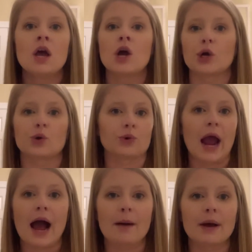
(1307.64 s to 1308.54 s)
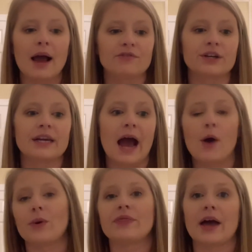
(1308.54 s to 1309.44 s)
grab every now
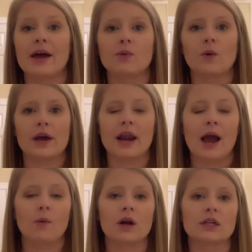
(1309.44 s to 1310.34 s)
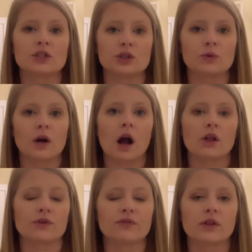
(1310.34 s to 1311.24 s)
and then when I want to do a
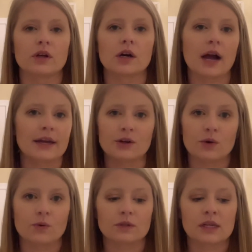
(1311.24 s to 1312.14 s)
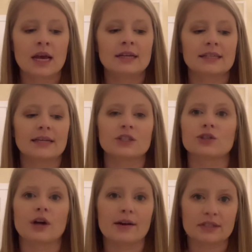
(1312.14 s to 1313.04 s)
colorful look. I don't tend to
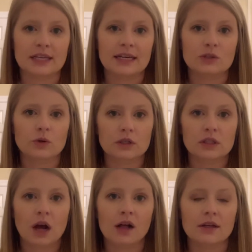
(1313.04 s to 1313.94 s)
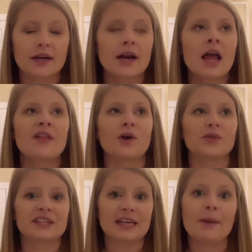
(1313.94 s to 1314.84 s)
gravitate towards color. The
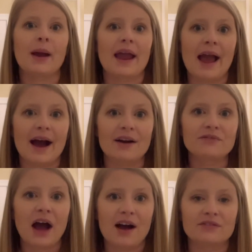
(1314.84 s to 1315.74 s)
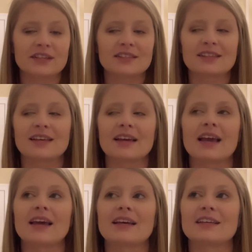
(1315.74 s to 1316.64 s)
only time I have, obviously,
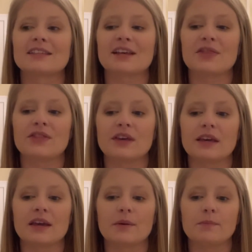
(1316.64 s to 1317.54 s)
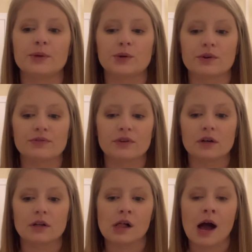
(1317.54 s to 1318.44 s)
is the
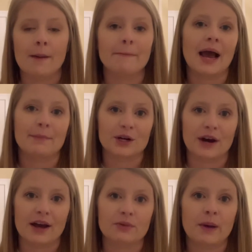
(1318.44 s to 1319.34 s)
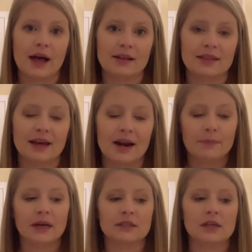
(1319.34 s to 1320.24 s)
beautiful Pat McGrath palette that I
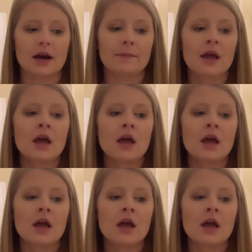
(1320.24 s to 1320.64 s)
picked up.